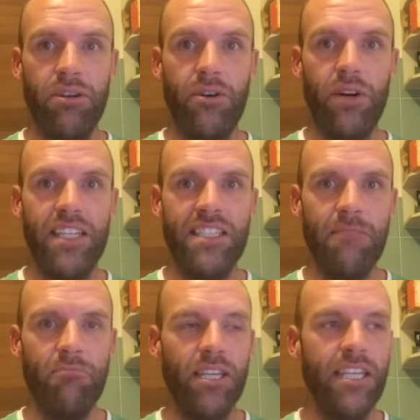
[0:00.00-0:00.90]
Quite
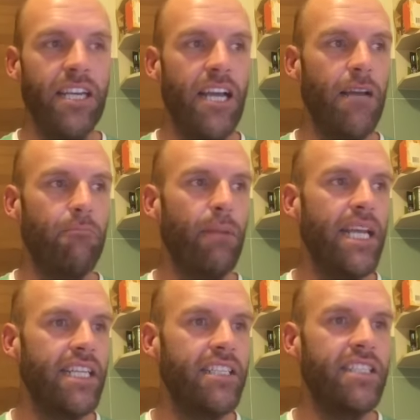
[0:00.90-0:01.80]
simply, it
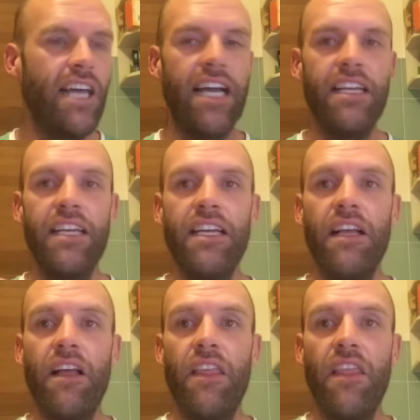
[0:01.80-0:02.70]
means that
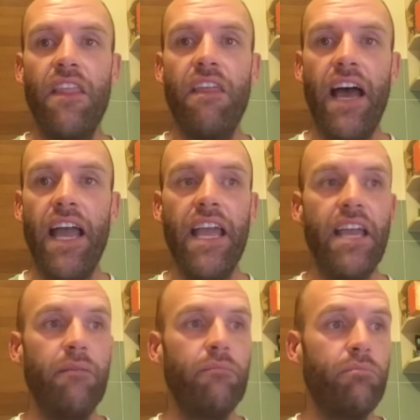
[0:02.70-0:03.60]

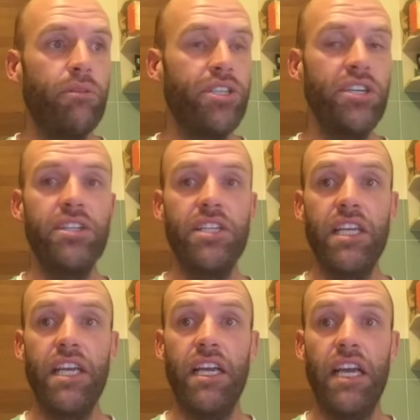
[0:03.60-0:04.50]
they produced
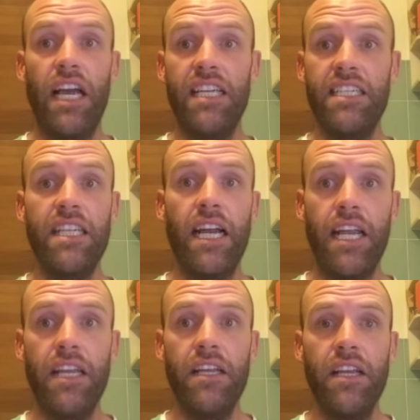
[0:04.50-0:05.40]
a
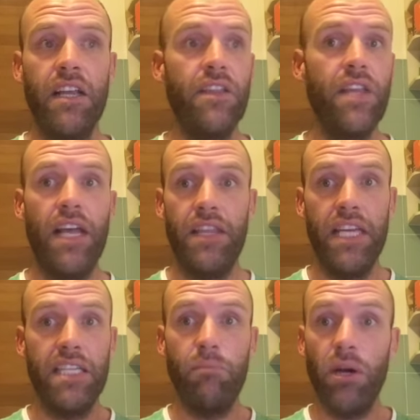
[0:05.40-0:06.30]
study that
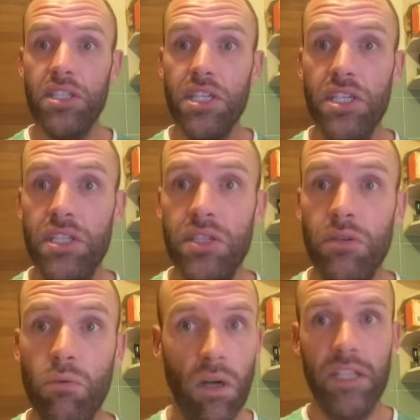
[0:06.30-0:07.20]
their sponsors
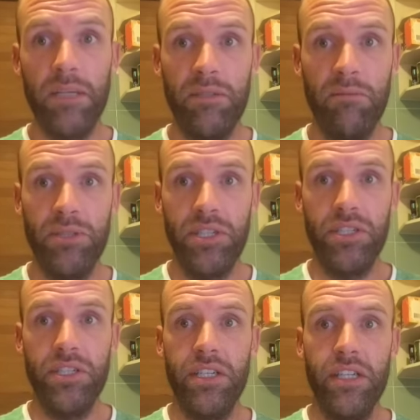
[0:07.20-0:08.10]
wanted them to
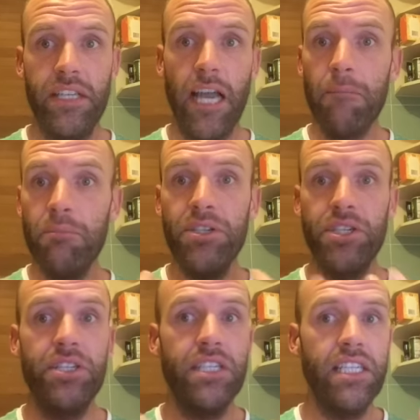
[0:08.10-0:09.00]
produce. They
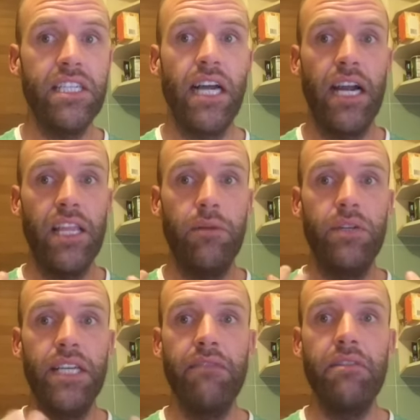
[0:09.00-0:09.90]
produced the study that
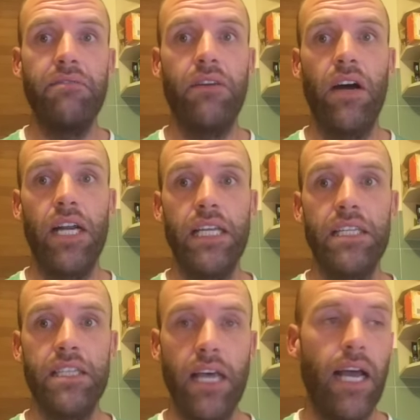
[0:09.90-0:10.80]
would give the
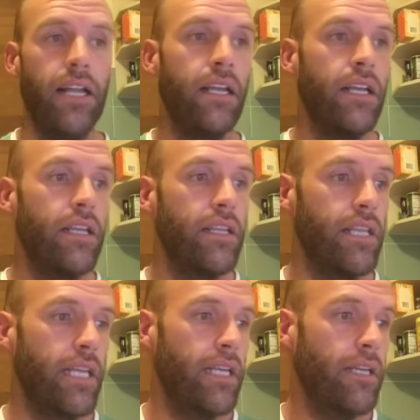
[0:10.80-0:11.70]
findings that
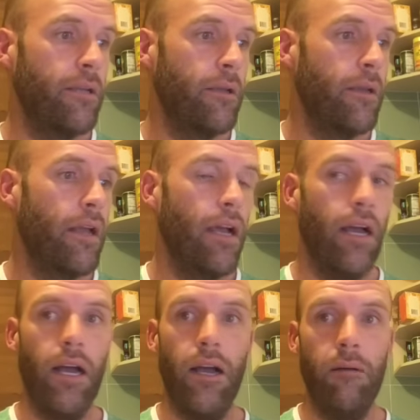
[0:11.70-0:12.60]
the
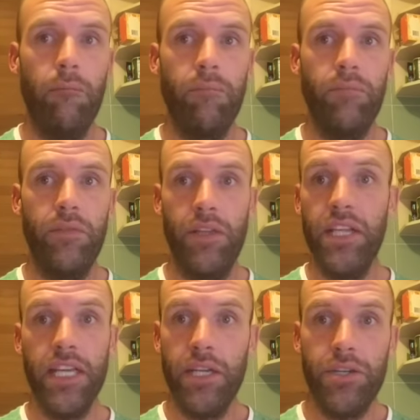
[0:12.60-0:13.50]
uh, that
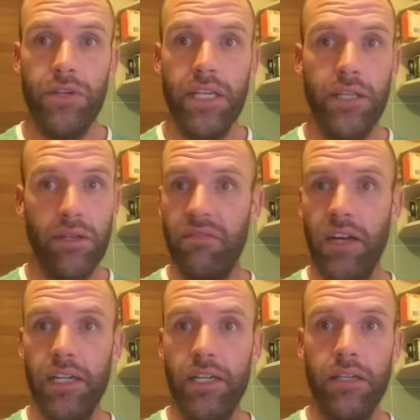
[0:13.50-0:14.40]
the industry that
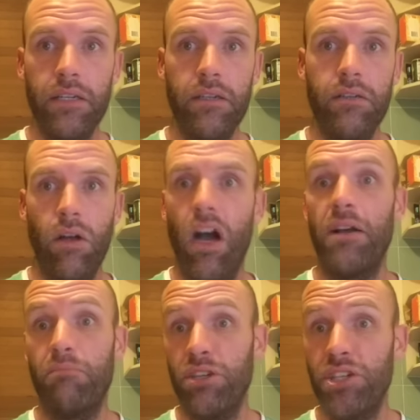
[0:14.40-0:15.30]
funded it,
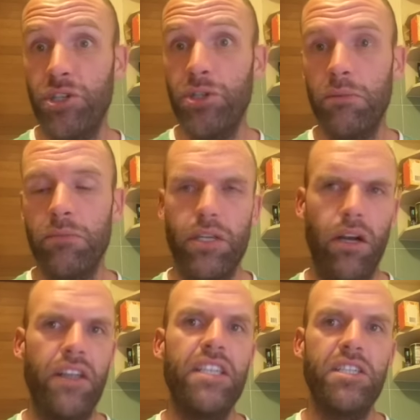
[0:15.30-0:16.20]
I presume,
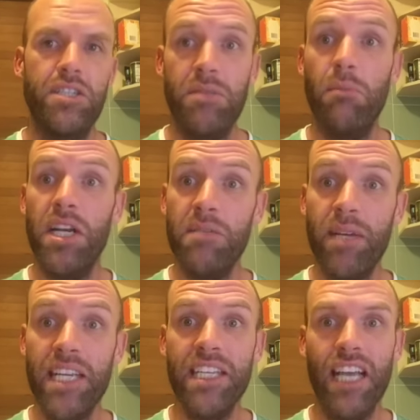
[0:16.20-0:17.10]
sorry, this is just my
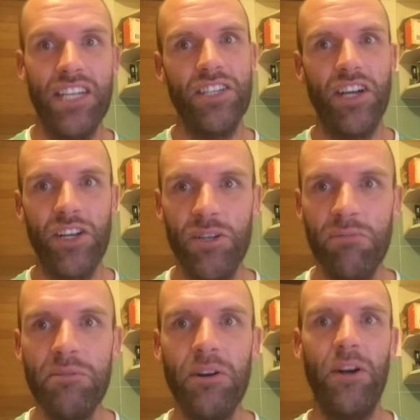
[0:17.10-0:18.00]
speculation, I could
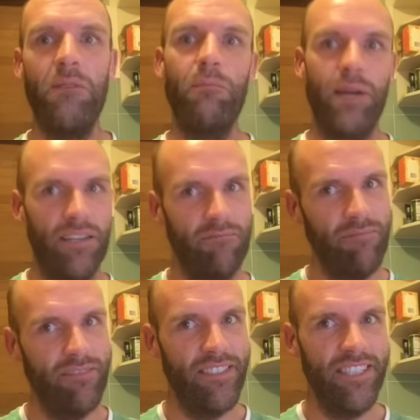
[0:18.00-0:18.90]
be wrong, but
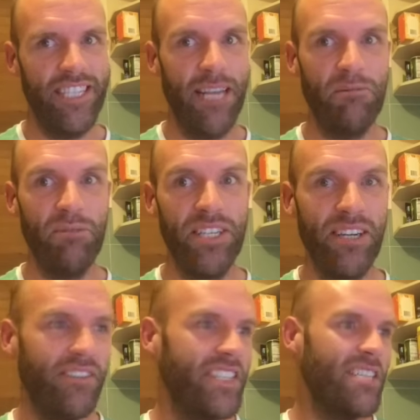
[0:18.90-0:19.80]
it seems pretty
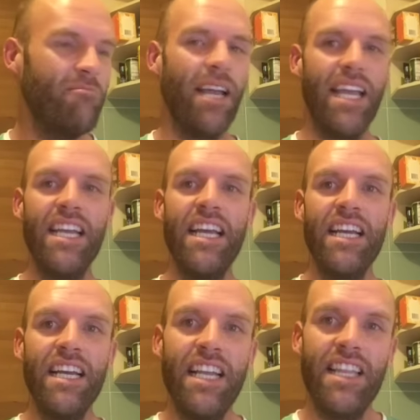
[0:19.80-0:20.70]
obvious to me,
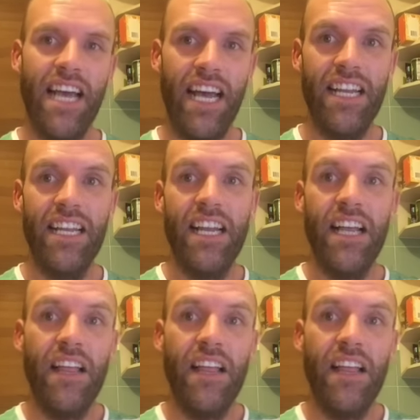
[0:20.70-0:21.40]
that